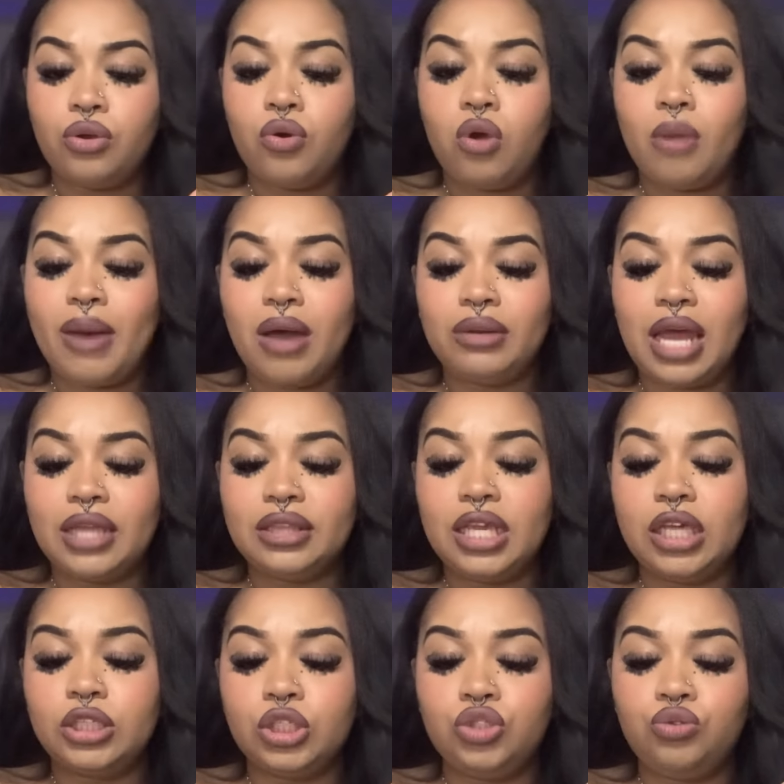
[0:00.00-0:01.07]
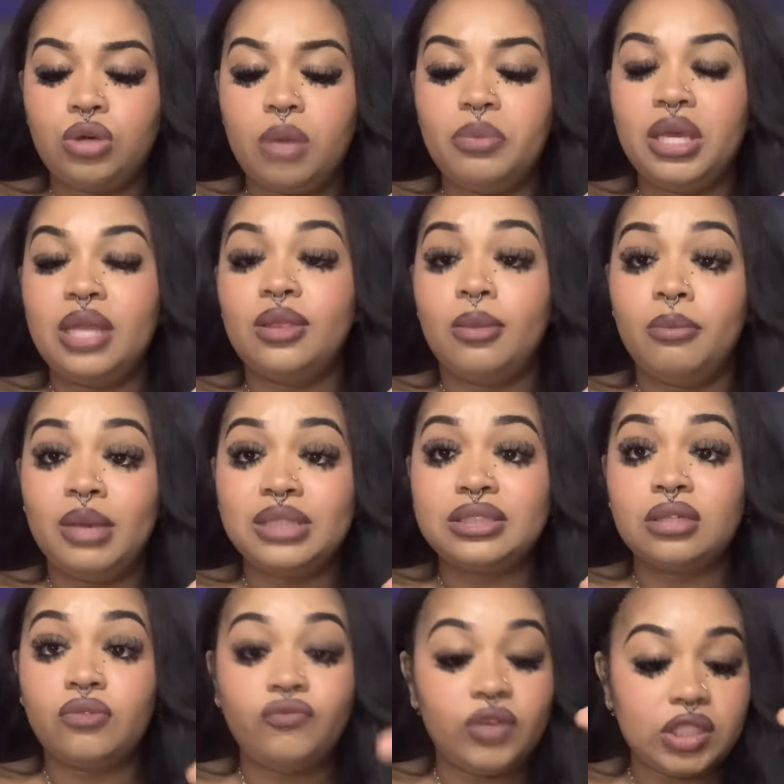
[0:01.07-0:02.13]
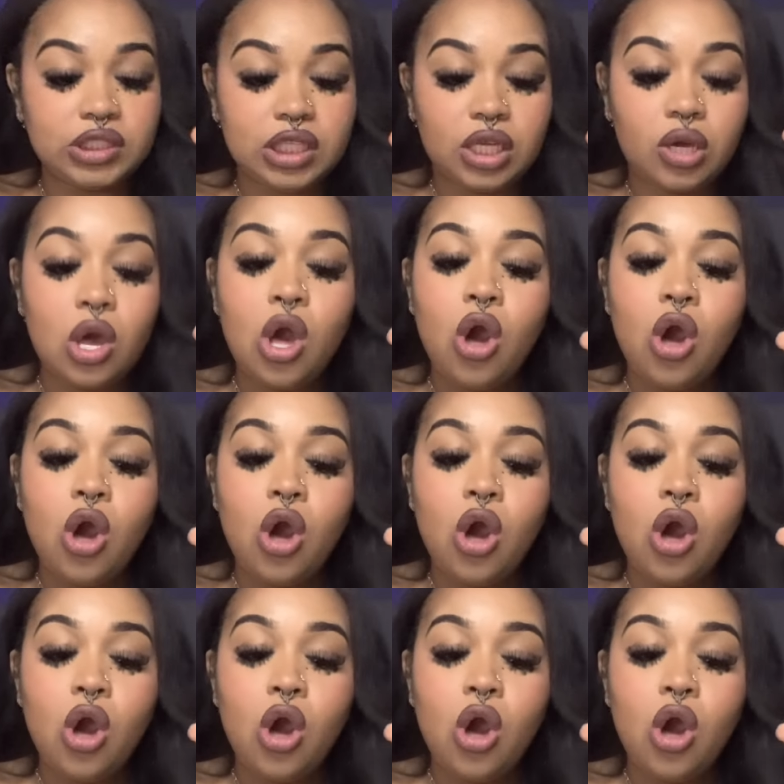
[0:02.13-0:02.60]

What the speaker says: or about like things that you could be in the midst of fixing,